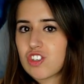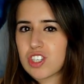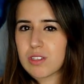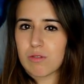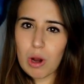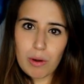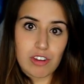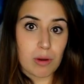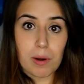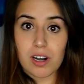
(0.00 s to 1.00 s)
Just throw it
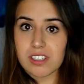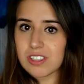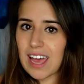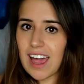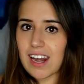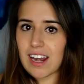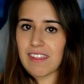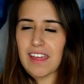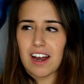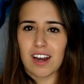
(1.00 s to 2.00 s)
in your purse, hide it
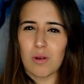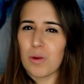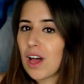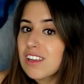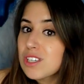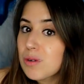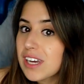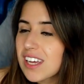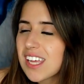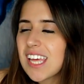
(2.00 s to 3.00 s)
in there. We all do
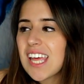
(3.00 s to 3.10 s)
it.